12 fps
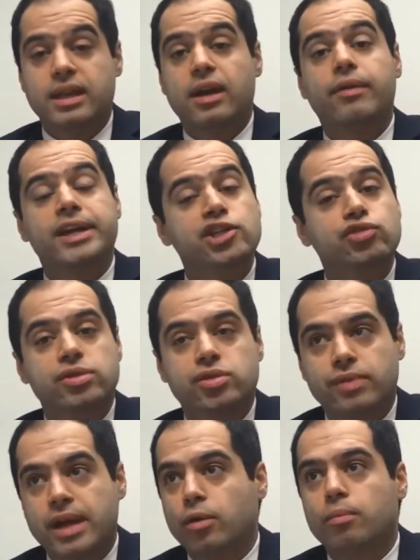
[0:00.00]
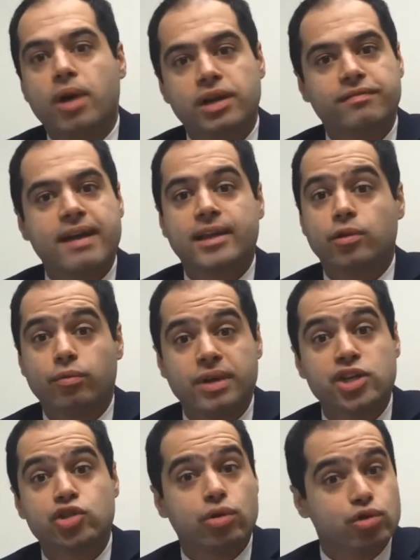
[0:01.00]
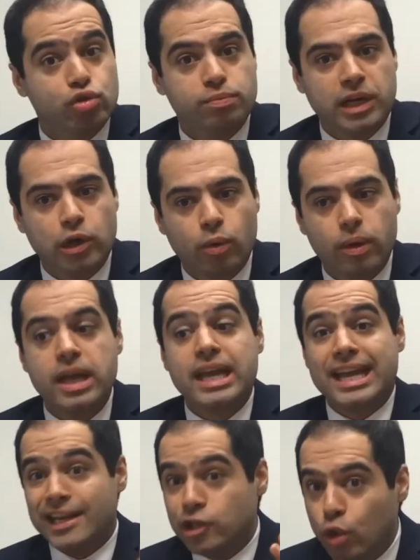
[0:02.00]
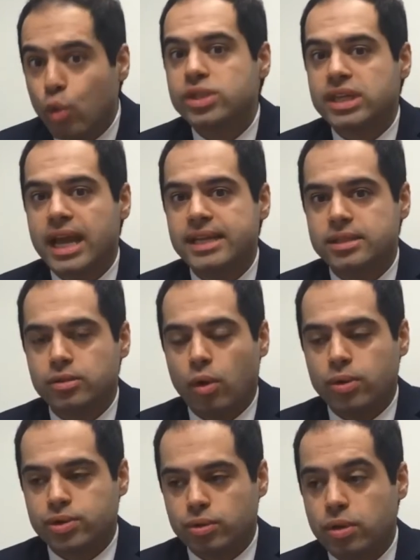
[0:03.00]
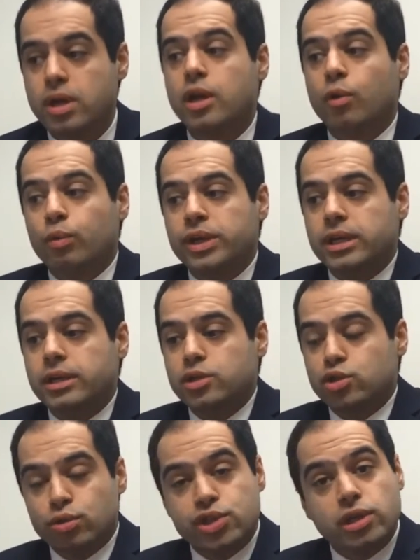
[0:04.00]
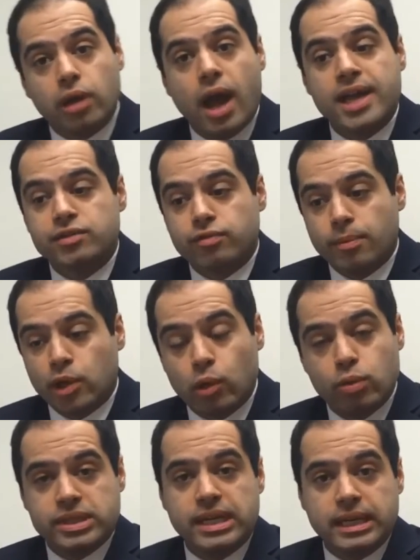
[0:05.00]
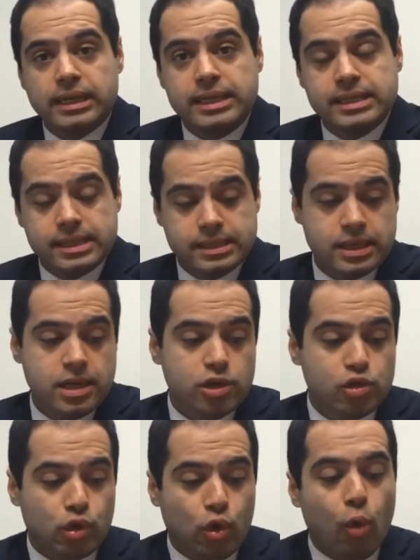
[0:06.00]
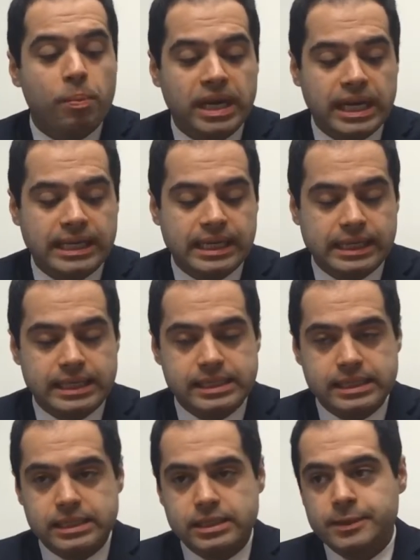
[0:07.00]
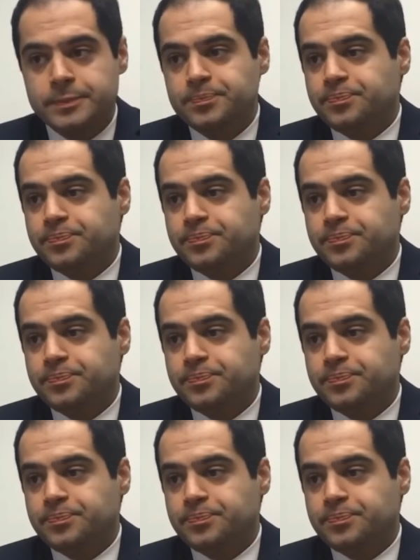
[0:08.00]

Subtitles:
Their interest rate or money factor or rent charge could be lower. In those cases also, we switch clients from closed-ended leases to an open-ended leases.